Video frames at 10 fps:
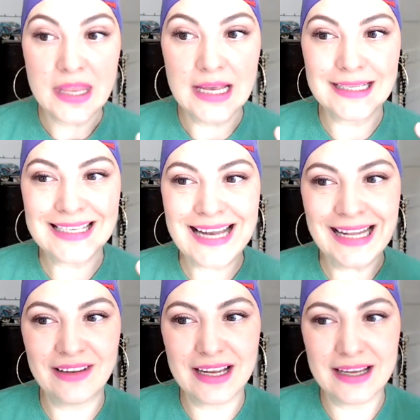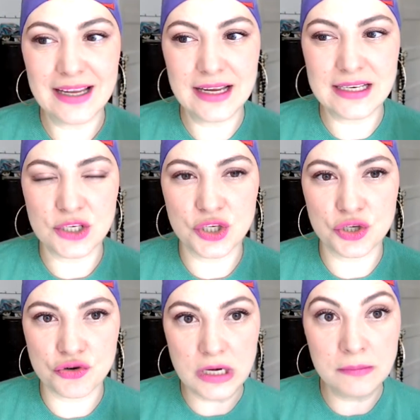It's not
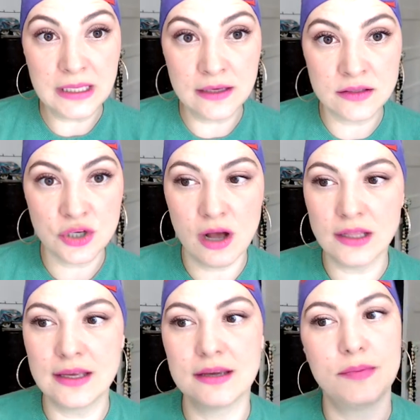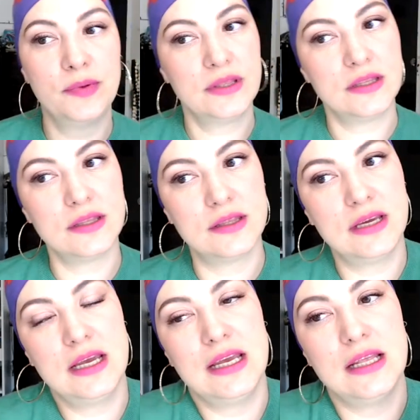extremely indolic, but
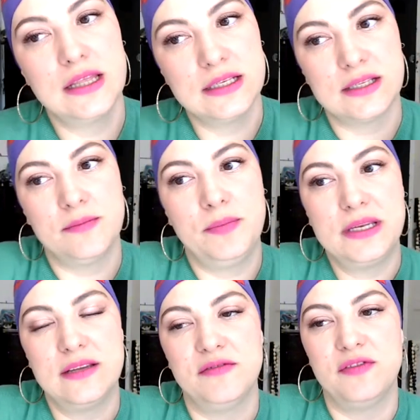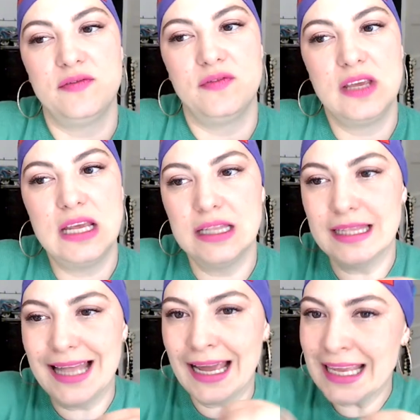this bit of
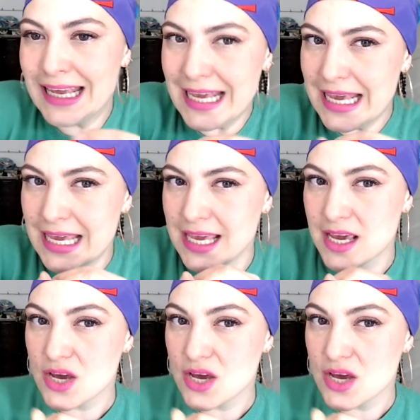ylang-y